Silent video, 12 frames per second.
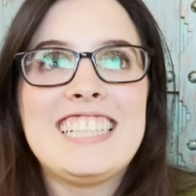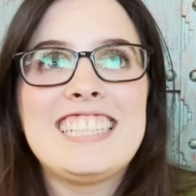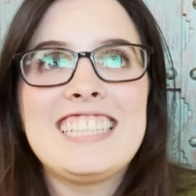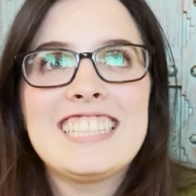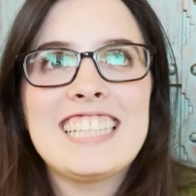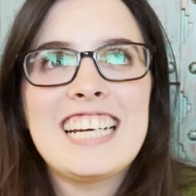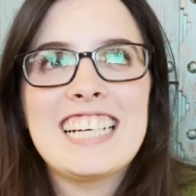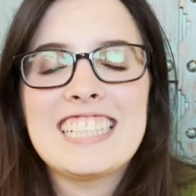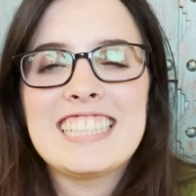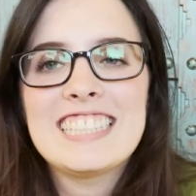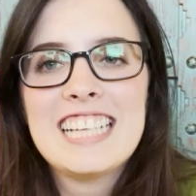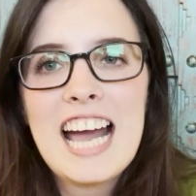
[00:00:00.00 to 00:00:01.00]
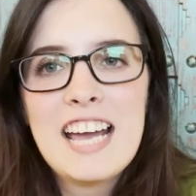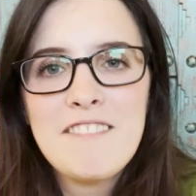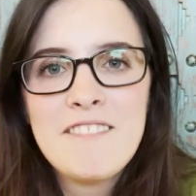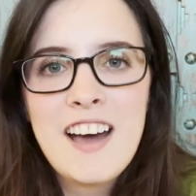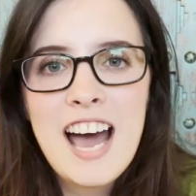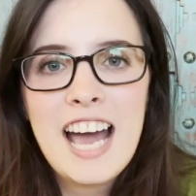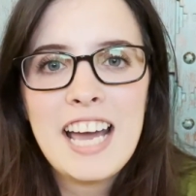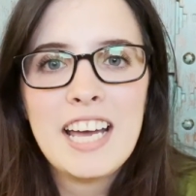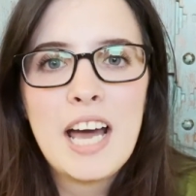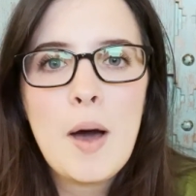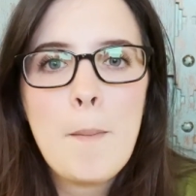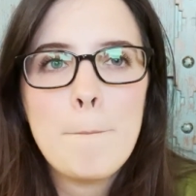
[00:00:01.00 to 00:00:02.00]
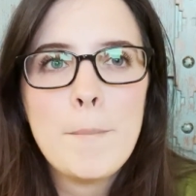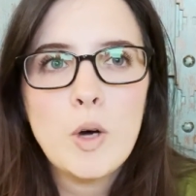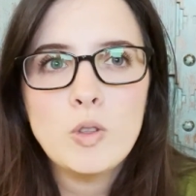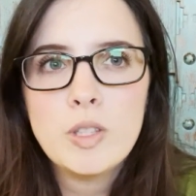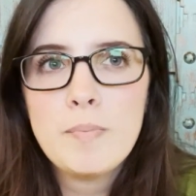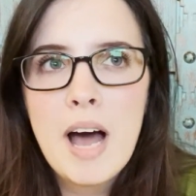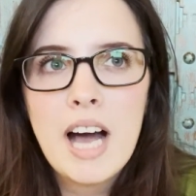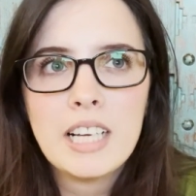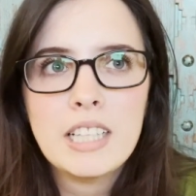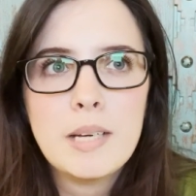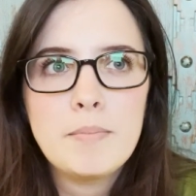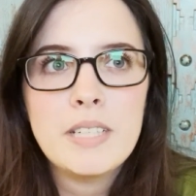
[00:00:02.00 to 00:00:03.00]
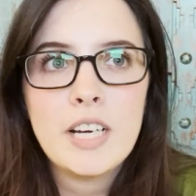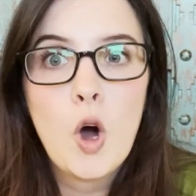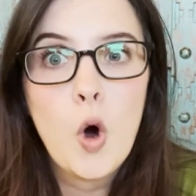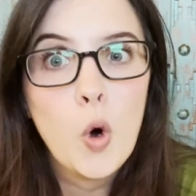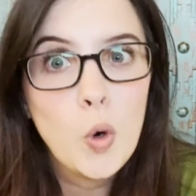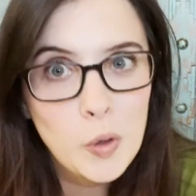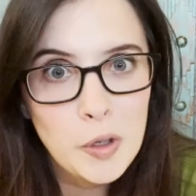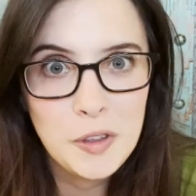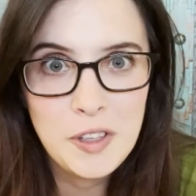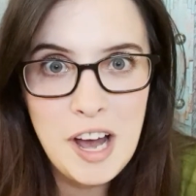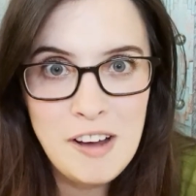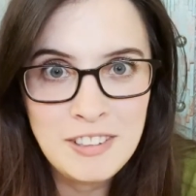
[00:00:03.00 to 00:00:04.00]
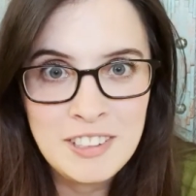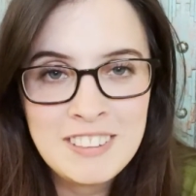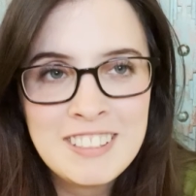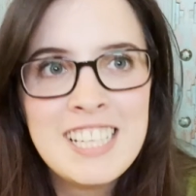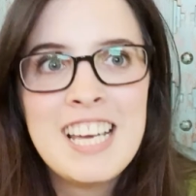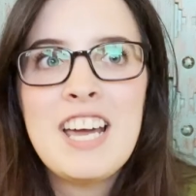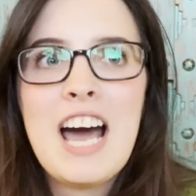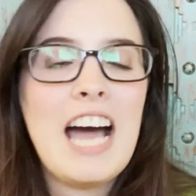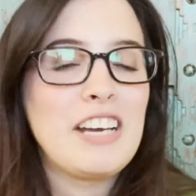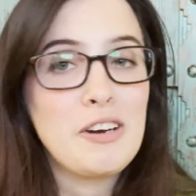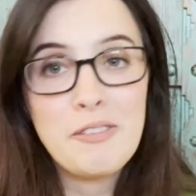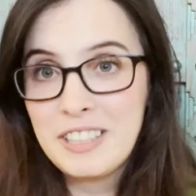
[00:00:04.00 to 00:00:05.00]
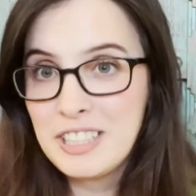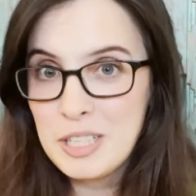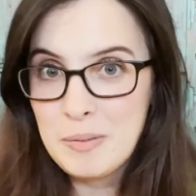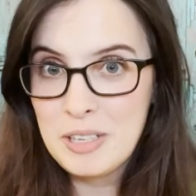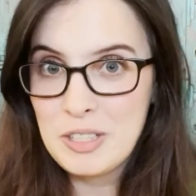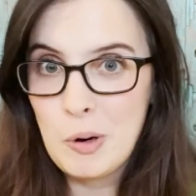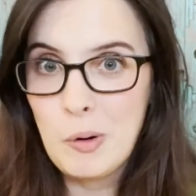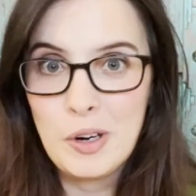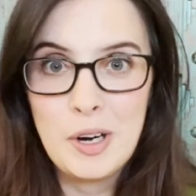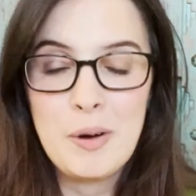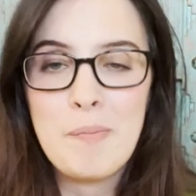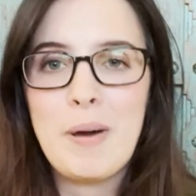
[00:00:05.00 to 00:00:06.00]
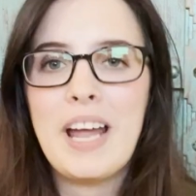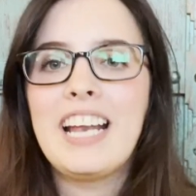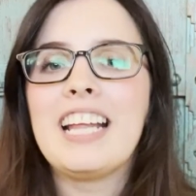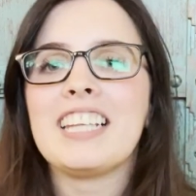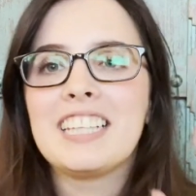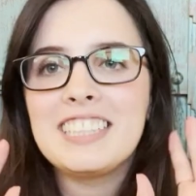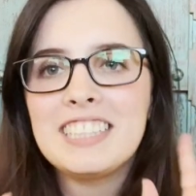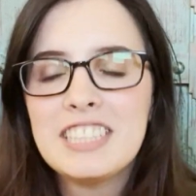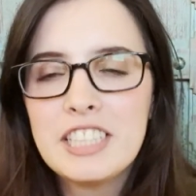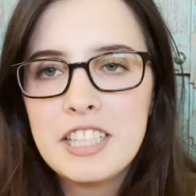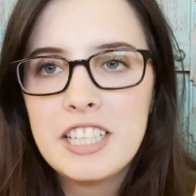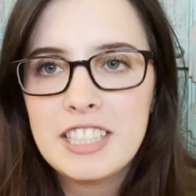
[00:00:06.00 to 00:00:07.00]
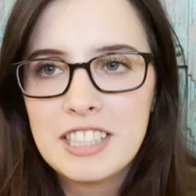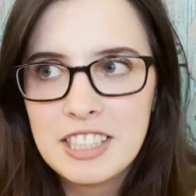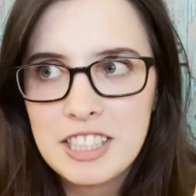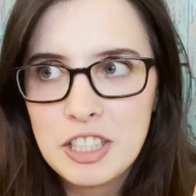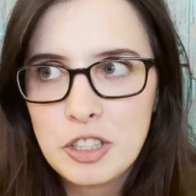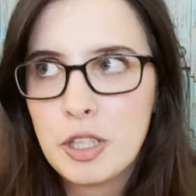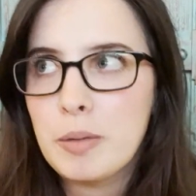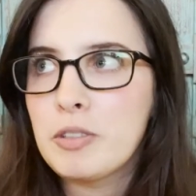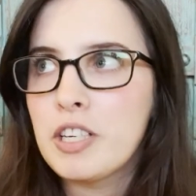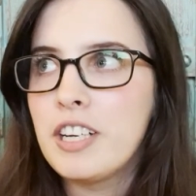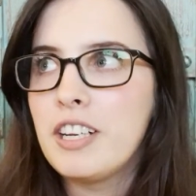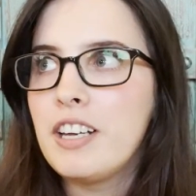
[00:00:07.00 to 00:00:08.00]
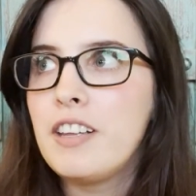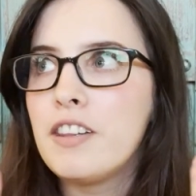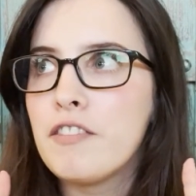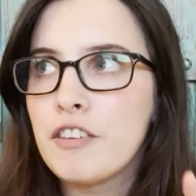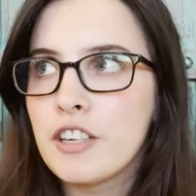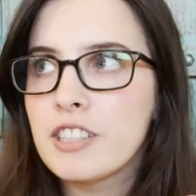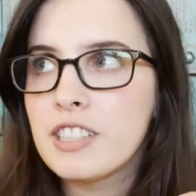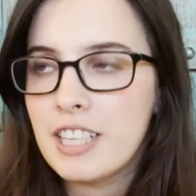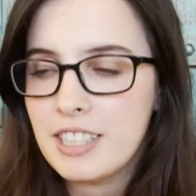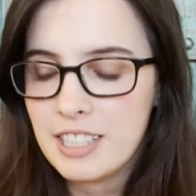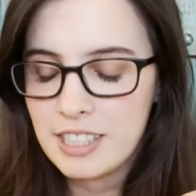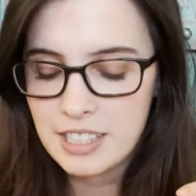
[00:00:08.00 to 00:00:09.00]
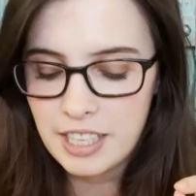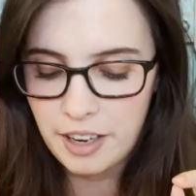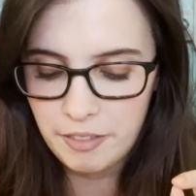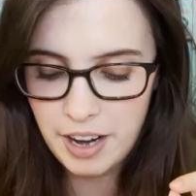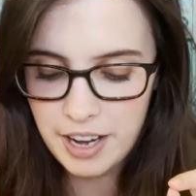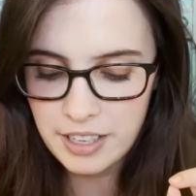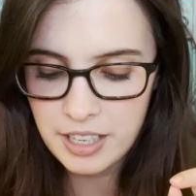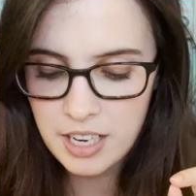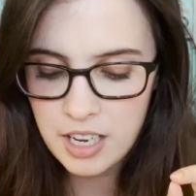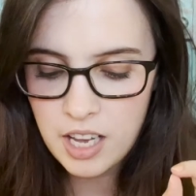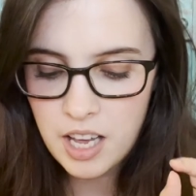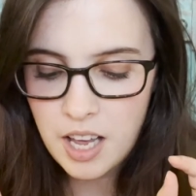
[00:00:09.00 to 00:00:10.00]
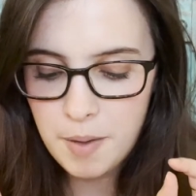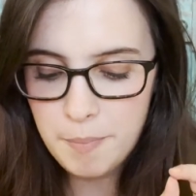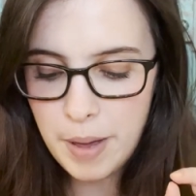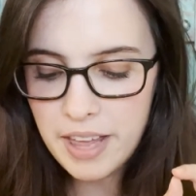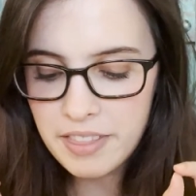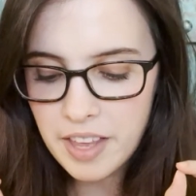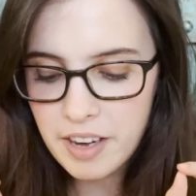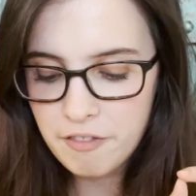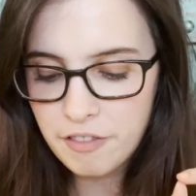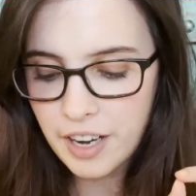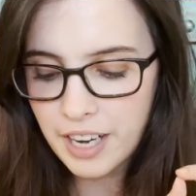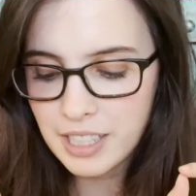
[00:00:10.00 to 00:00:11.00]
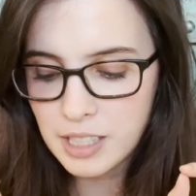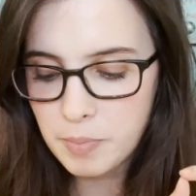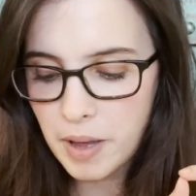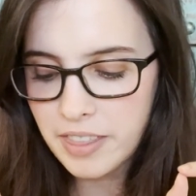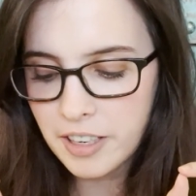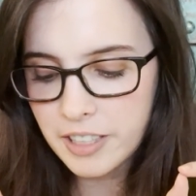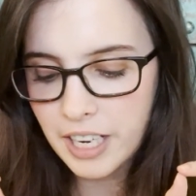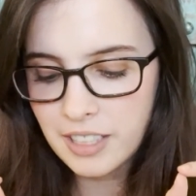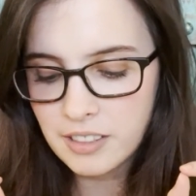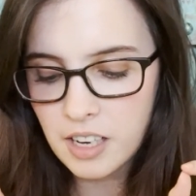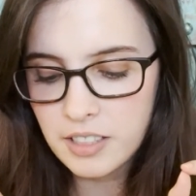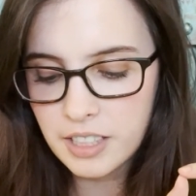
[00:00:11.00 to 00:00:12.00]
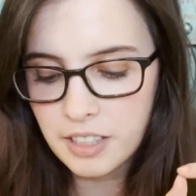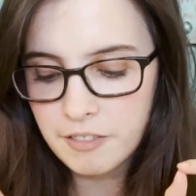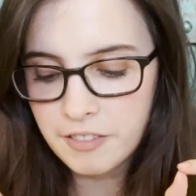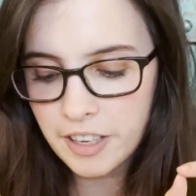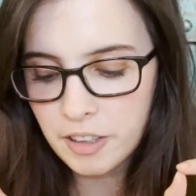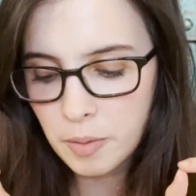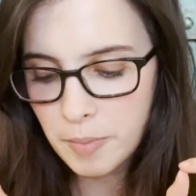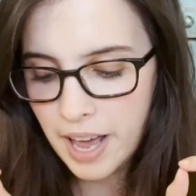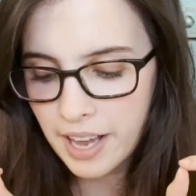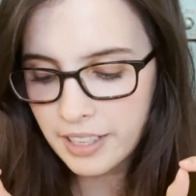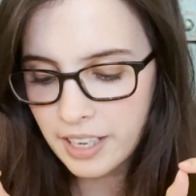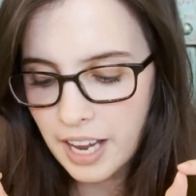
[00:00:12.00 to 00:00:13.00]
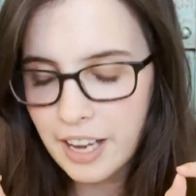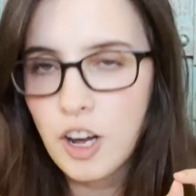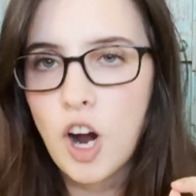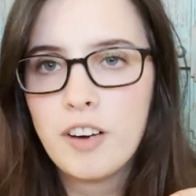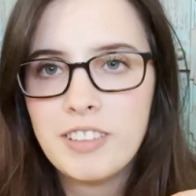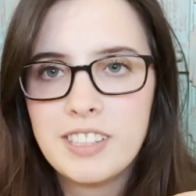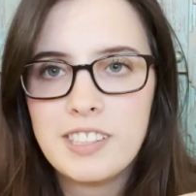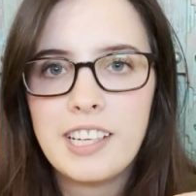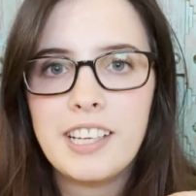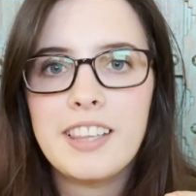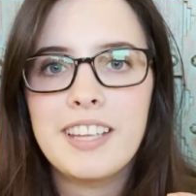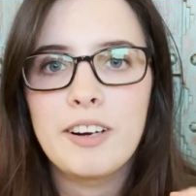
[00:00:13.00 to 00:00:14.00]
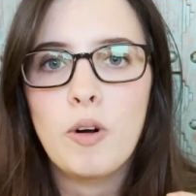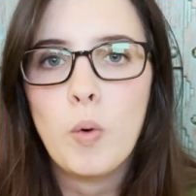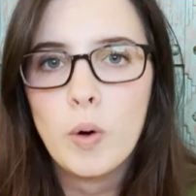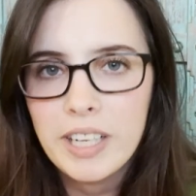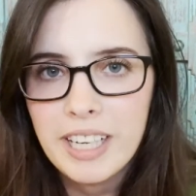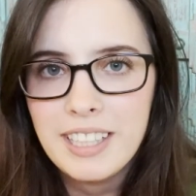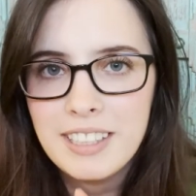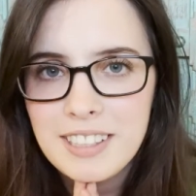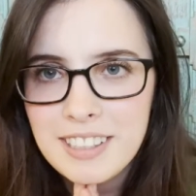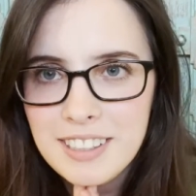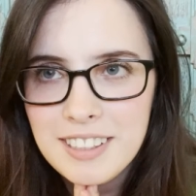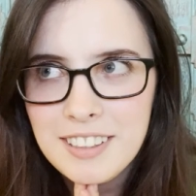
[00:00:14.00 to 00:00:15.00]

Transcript: This is like a sci-fi post-apocalyptic horror novel. I don't read too much horror, but listen to this description in the first sentence that I read. Beth and Fran spend their days hunting feral men and harvesting their organs.